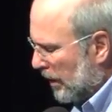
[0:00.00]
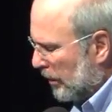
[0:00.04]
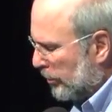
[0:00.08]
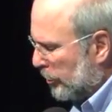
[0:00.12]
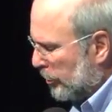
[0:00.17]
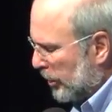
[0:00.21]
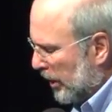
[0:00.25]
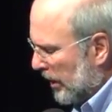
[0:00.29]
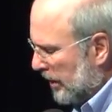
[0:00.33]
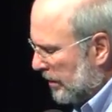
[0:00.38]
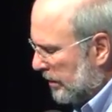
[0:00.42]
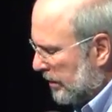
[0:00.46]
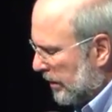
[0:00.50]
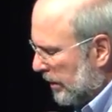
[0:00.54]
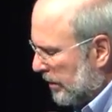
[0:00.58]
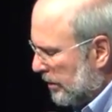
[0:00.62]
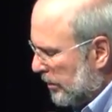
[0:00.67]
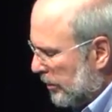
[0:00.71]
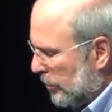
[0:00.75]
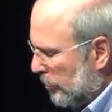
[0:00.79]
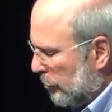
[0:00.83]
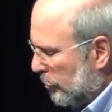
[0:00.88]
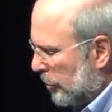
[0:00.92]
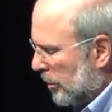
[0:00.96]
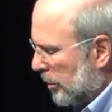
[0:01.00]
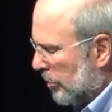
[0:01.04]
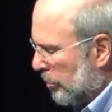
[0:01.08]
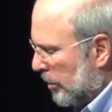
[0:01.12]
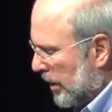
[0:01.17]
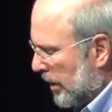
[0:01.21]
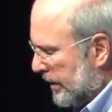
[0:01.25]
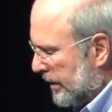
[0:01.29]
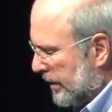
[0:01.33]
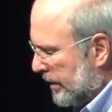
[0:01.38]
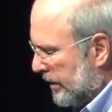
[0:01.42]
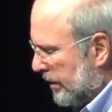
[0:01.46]
Just as you were
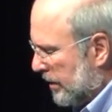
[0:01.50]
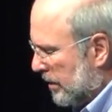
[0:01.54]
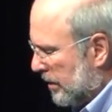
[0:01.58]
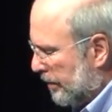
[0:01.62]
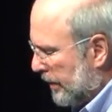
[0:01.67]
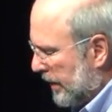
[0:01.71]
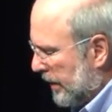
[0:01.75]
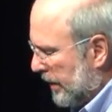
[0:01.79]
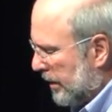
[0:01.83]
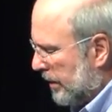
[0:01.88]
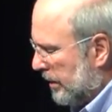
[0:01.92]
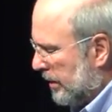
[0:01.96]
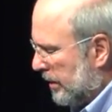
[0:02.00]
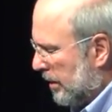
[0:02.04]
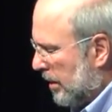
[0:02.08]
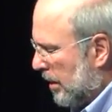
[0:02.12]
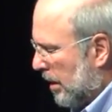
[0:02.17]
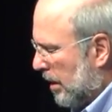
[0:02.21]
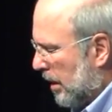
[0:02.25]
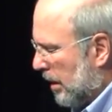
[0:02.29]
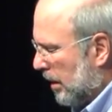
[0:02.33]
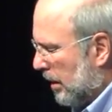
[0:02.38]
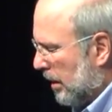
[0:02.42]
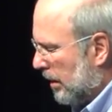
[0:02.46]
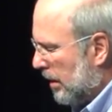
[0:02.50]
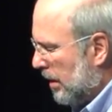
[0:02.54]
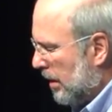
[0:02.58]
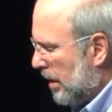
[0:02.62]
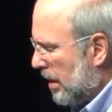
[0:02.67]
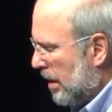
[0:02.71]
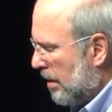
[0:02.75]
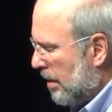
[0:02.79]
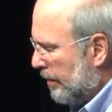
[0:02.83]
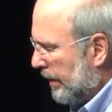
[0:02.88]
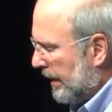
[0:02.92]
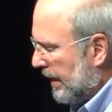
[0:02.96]
once disobedient to God,
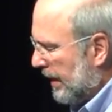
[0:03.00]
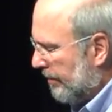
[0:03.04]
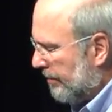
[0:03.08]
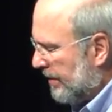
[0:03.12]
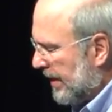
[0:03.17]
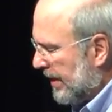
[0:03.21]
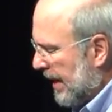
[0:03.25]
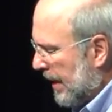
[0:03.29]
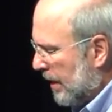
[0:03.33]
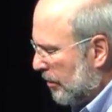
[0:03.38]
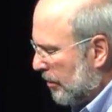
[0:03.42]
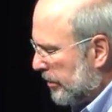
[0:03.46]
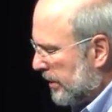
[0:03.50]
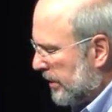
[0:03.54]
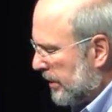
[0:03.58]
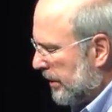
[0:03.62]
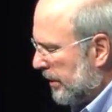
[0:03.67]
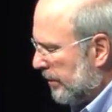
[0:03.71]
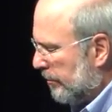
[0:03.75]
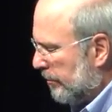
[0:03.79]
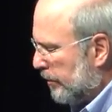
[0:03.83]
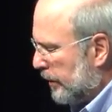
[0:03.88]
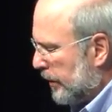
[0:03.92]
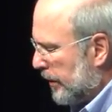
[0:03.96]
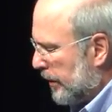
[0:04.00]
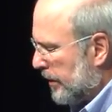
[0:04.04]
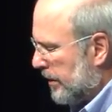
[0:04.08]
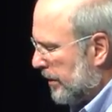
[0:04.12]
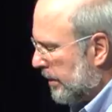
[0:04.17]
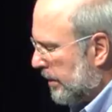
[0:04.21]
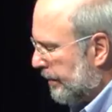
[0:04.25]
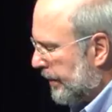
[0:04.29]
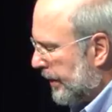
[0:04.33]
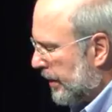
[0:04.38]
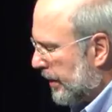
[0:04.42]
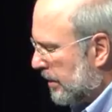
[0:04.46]
but have now received
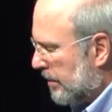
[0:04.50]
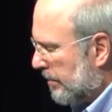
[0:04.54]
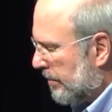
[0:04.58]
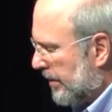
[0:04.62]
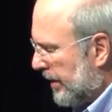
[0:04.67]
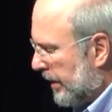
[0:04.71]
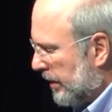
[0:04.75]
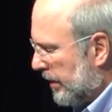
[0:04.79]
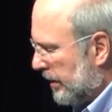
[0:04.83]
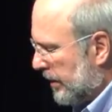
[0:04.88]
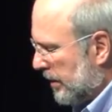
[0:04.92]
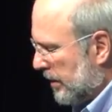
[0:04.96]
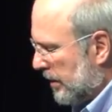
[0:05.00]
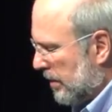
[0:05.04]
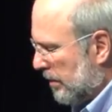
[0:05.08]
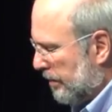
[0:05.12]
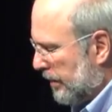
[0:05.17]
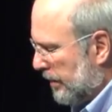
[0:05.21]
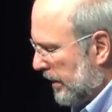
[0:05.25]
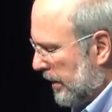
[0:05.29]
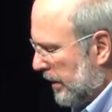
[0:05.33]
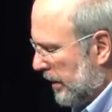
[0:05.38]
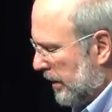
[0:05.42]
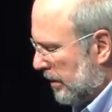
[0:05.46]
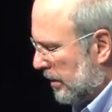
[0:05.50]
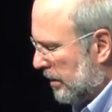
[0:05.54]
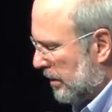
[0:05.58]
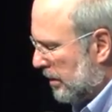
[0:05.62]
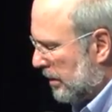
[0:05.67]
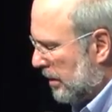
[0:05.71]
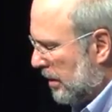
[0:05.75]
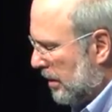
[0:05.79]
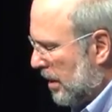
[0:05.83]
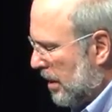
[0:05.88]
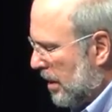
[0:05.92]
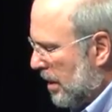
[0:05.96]
mercy because of their
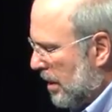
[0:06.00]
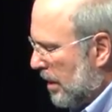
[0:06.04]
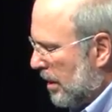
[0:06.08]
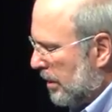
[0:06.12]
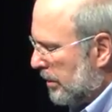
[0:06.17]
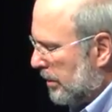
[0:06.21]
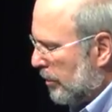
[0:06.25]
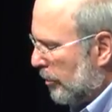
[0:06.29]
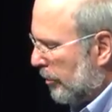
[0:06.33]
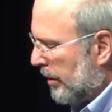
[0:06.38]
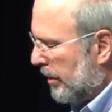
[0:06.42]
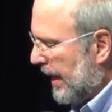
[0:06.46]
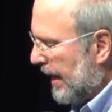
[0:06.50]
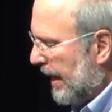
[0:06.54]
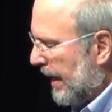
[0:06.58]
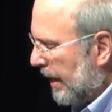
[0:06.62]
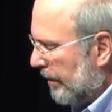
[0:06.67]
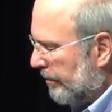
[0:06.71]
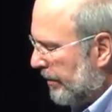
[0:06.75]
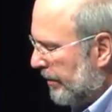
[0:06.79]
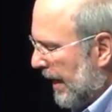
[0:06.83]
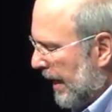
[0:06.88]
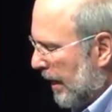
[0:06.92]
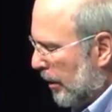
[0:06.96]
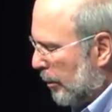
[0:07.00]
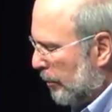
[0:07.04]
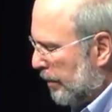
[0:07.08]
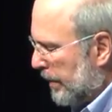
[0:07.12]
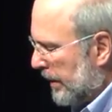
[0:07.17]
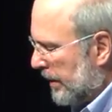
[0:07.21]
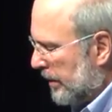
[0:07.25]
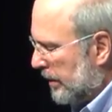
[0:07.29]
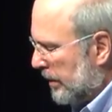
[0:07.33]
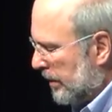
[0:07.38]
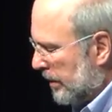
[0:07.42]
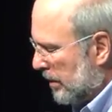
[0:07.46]
disobedience, so they have now
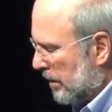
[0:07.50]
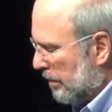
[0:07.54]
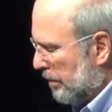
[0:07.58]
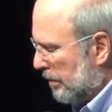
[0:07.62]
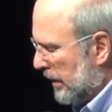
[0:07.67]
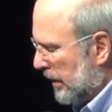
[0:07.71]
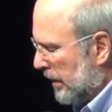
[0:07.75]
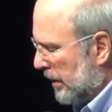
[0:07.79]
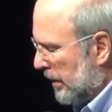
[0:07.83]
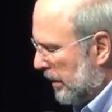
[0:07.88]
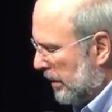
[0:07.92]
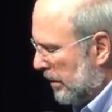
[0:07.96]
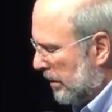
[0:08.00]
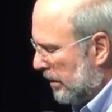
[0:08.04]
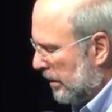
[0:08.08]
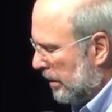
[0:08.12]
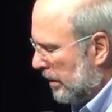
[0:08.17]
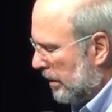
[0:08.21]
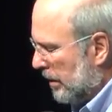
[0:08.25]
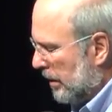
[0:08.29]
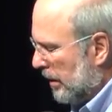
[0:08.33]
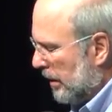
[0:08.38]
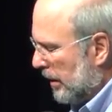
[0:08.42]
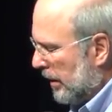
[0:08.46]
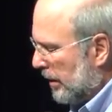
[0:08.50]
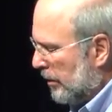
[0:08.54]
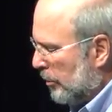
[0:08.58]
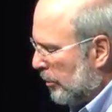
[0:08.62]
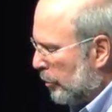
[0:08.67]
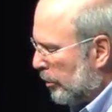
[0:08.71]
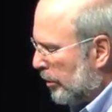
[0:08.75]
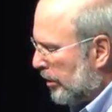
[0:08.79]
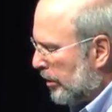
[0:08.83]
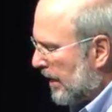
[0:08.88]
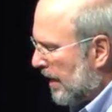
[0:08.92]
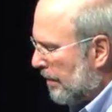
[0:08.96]
been disobedient, in
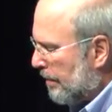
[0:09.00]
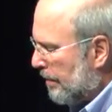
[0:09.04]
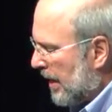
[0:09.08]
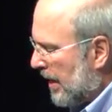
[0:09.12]
order that